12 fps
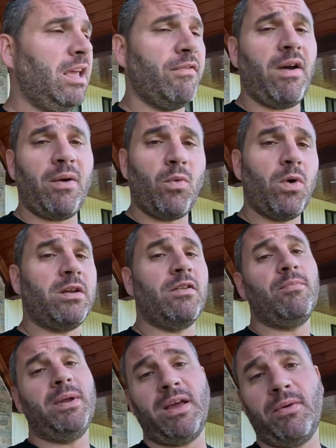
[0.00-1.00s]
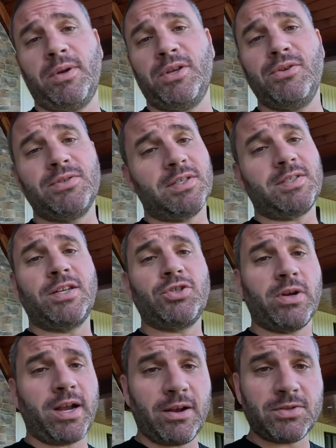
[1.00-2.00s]
If I wouldn't have been able to use a
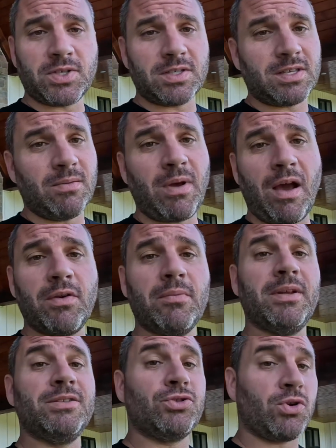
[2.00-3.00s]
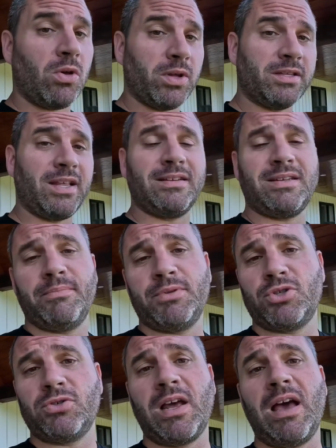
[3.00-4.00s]
centric air system, I would have been drawing that
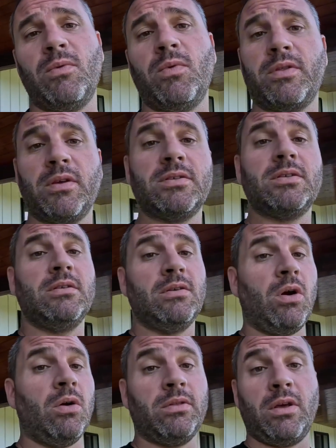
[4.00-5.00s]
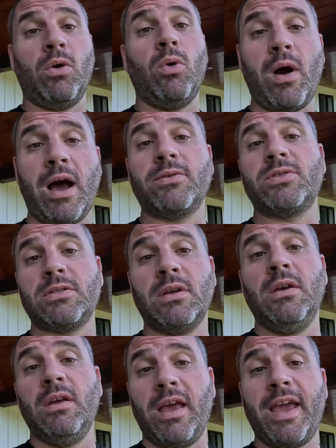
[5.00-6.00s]
temperature down with the whole house
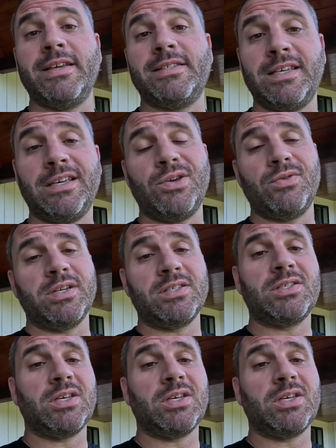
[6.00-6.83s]
AC units.